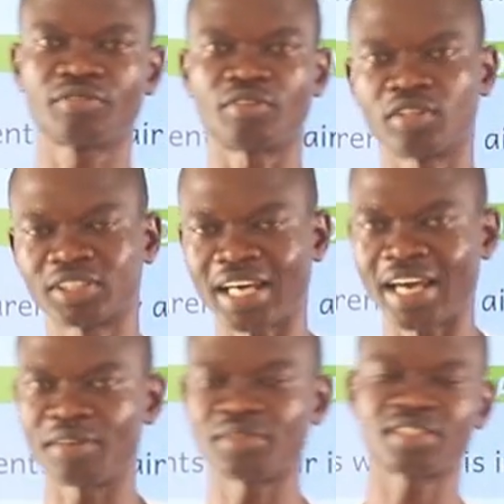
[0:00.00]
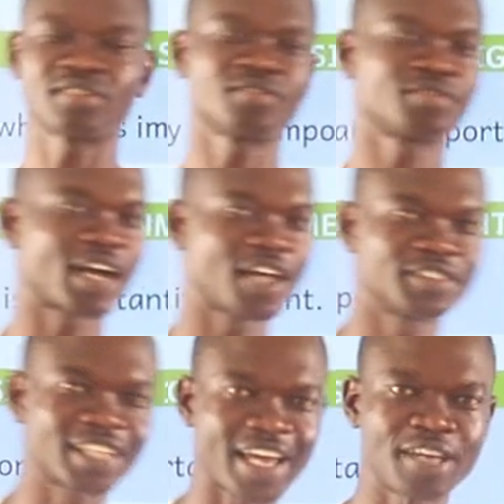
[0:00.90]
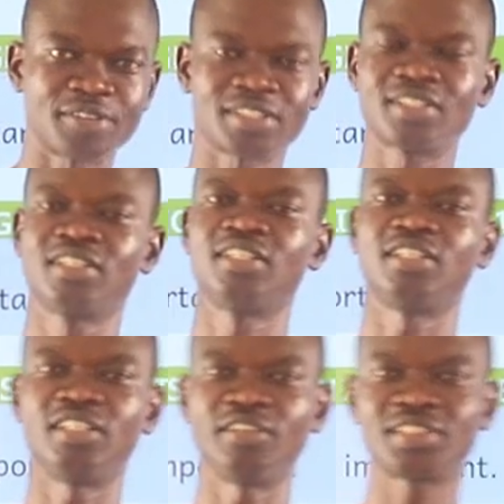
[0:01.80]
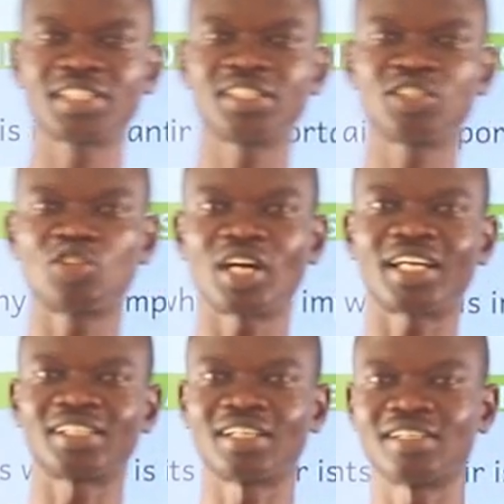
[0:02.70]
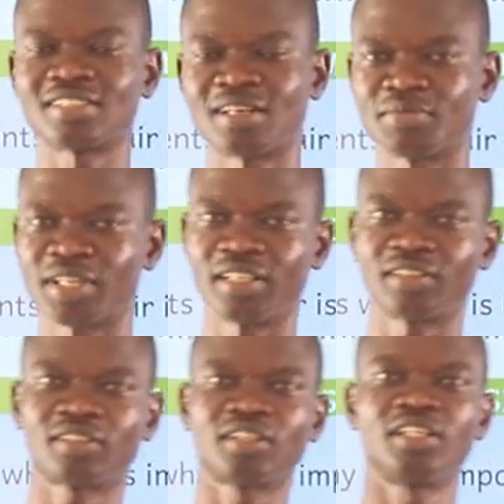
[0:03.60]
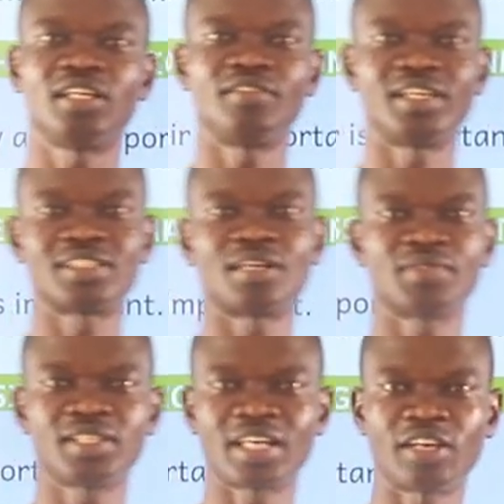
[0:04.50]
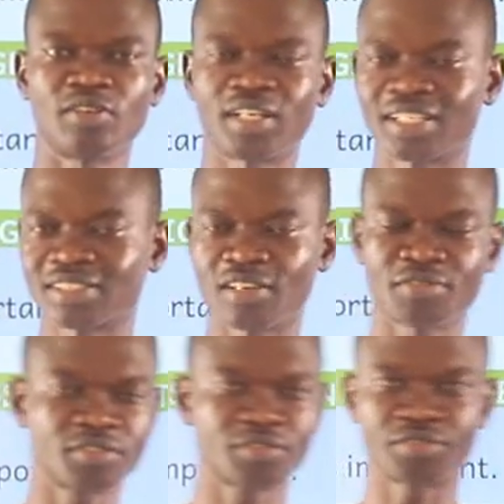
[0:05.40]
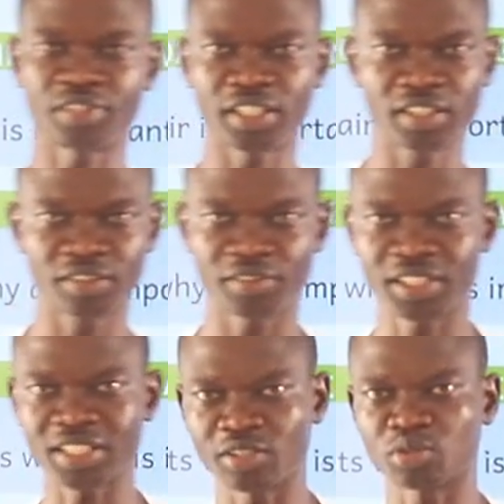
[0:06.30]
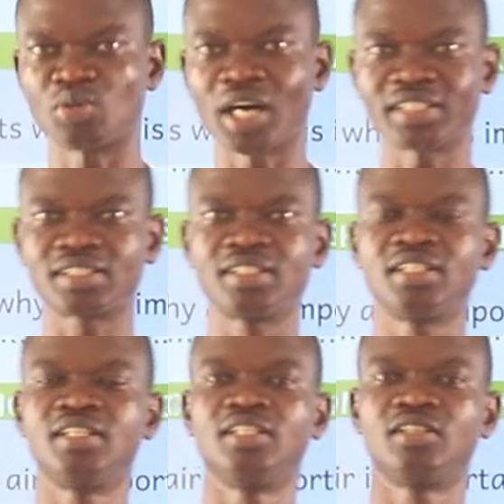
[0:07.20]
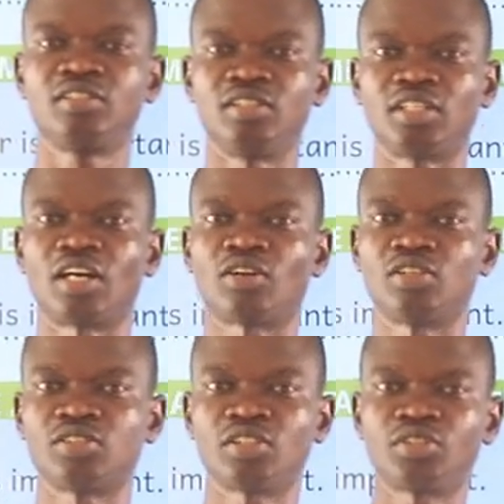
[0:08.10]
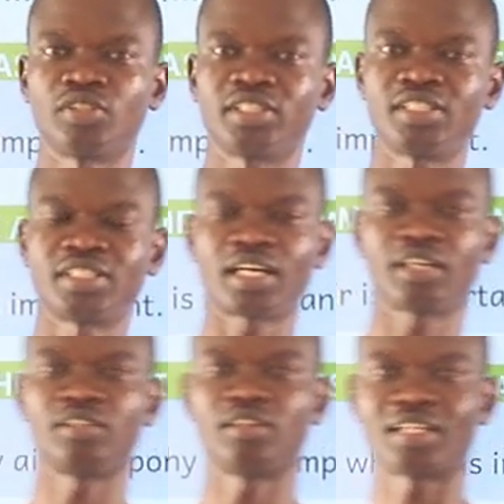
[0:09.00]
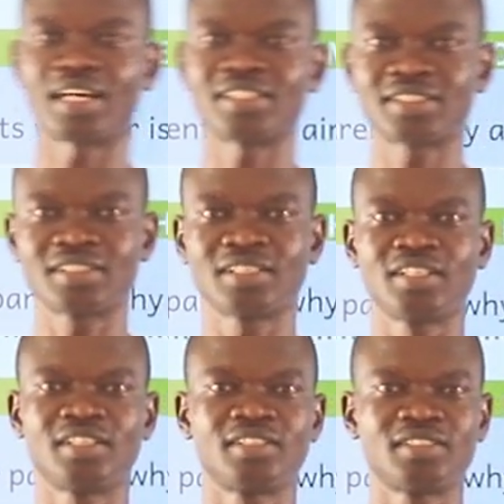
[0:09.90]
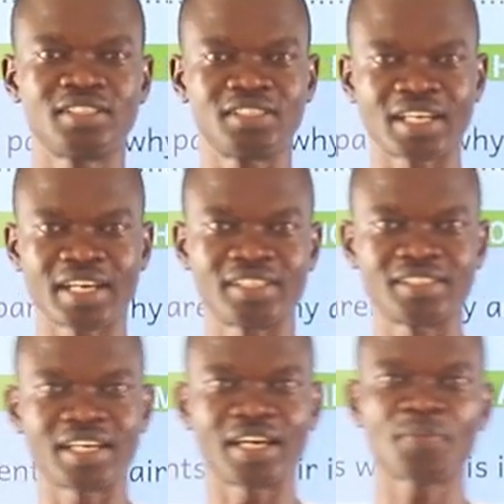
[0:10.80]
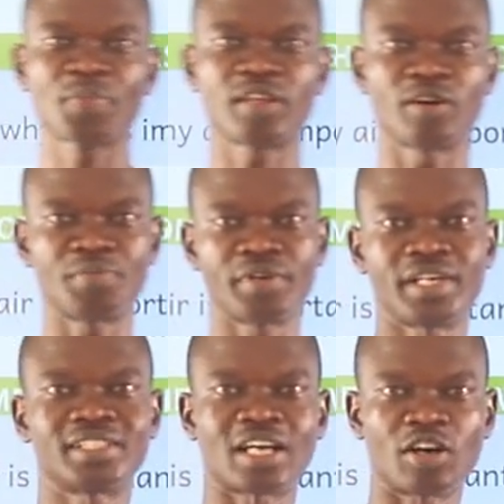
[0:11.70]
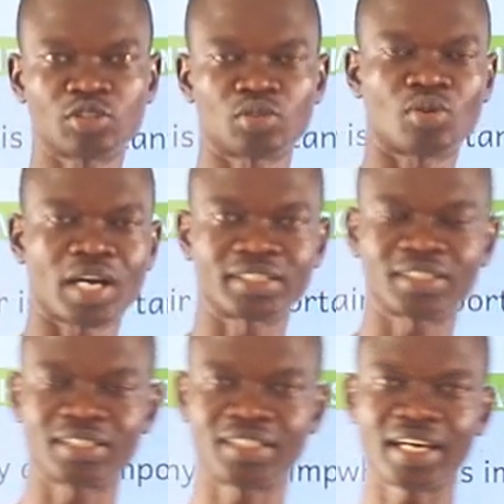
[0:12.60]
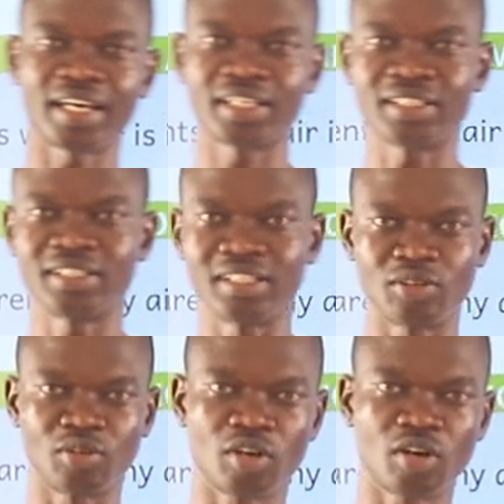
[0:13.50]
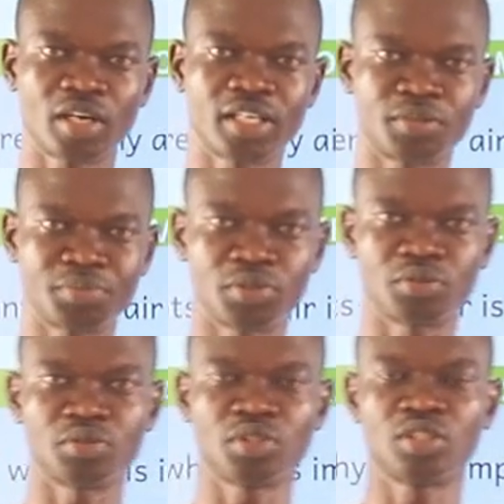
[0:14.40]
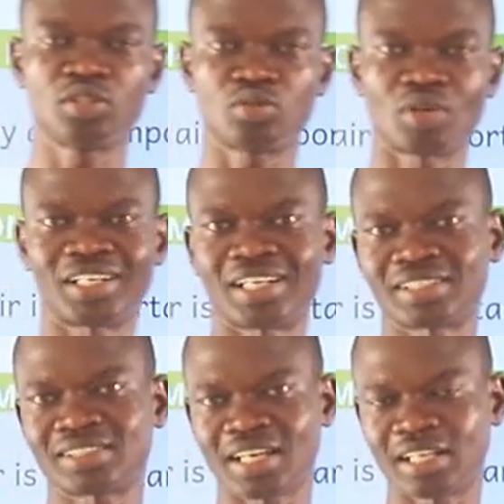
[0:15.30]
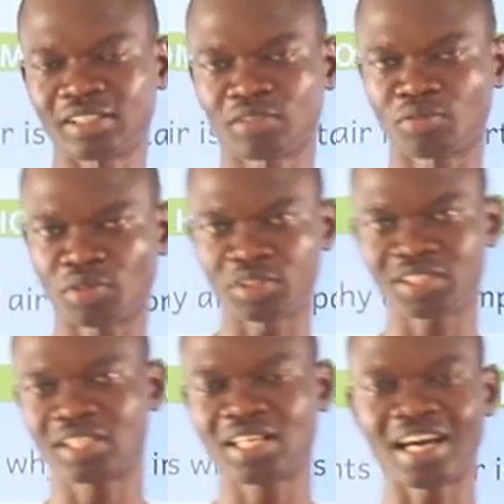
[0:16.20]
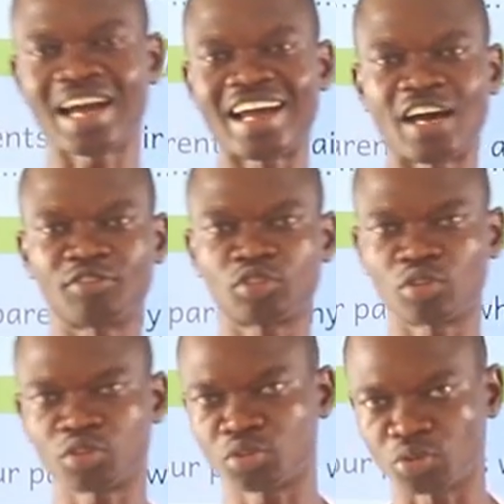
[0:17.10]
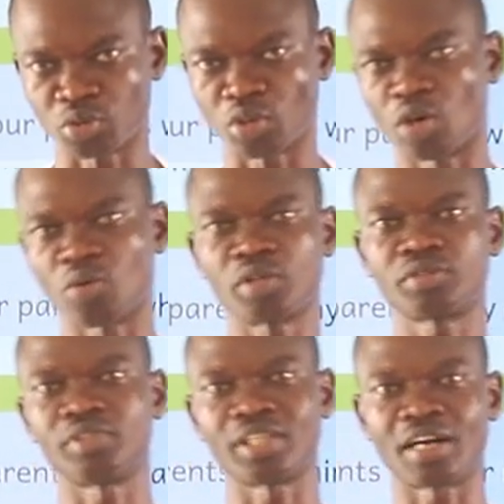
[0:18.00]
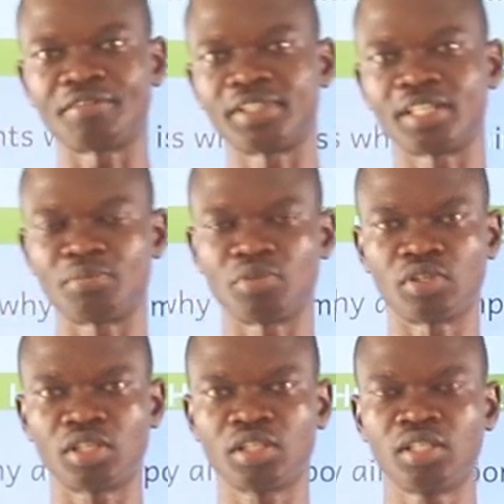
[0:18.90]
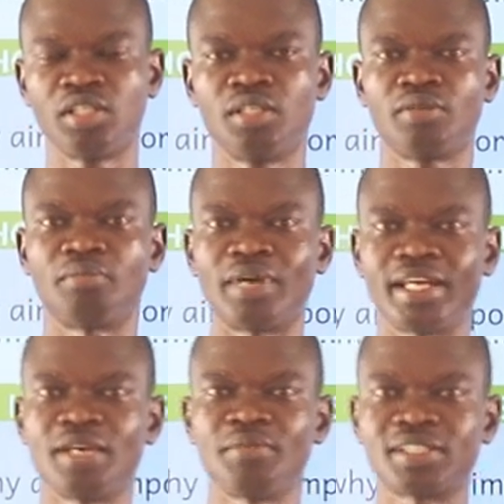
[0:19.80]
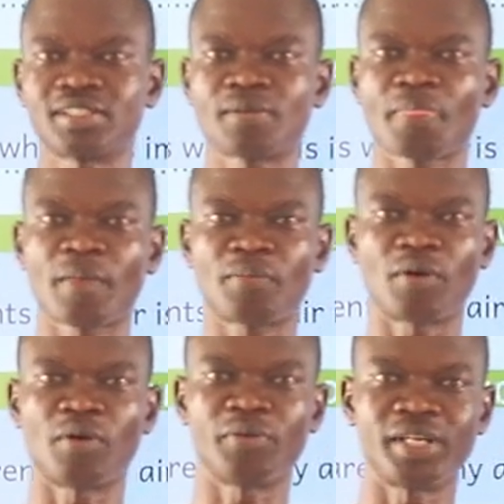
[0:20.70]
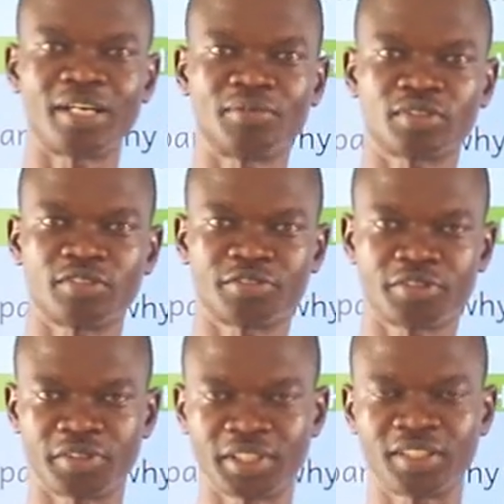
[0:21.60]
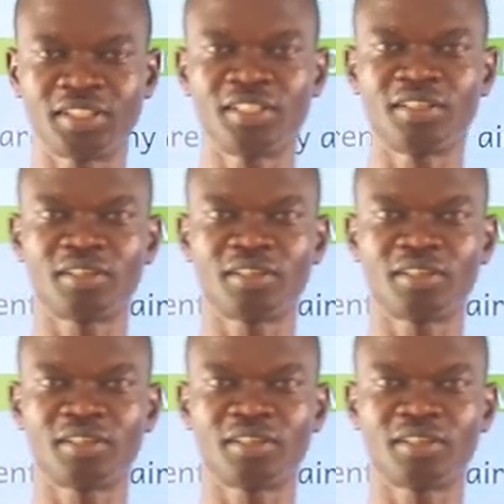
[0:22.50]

4 times, 5 times. If still you don't understand something, if there's something that you don't understand, feel free, reach out to us. You can consult your teacher, your class teacher is there, your parents are also there. They will all help you to understand what I have taught you or what we have in the book. My name is Paul Williams Ofori.